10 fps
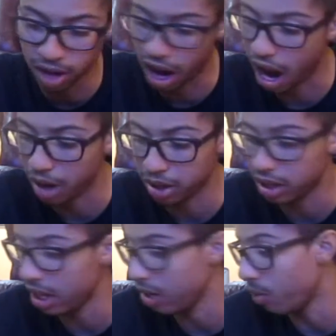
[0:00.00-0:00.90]
I
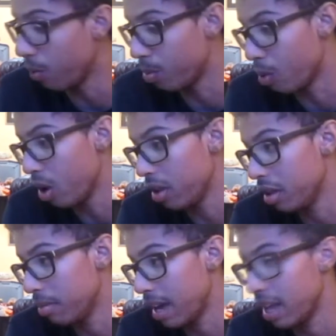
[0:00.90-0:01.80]
think one of
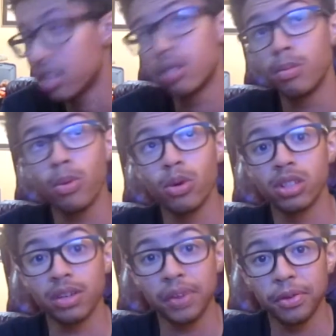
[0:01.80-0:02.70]
the best
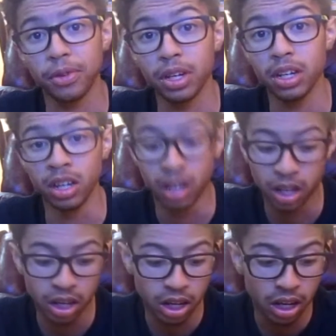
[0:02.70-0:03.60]
boards I've ever ridden.
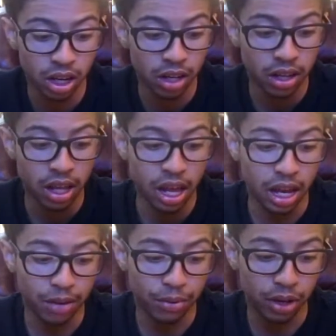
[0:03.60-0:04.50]
And
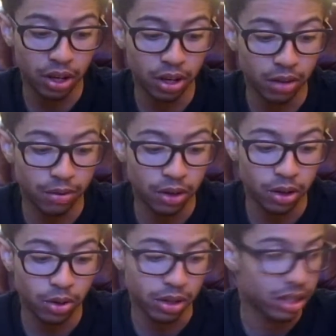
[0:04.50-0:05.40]
I've ridden a
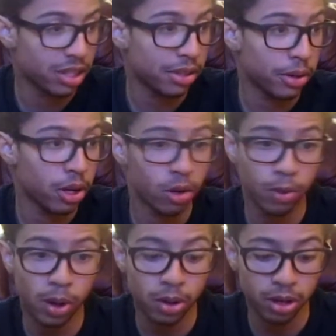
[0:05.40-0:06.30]
few: Zero,
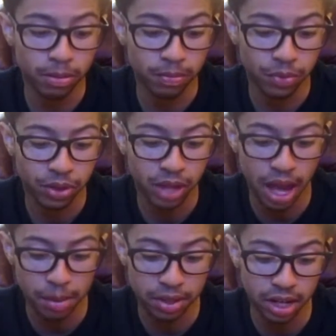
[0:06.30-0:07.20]
Welcome,
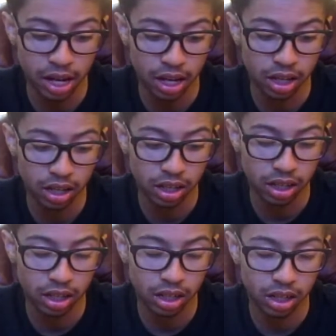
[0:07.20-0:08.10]
Habitat,
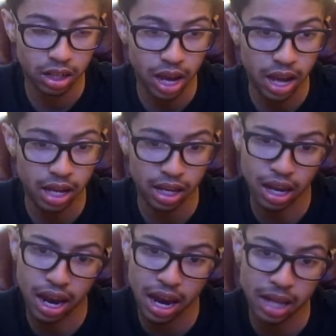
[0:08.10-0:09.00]

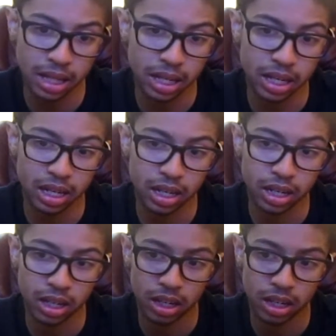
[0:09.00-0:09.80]
Alien,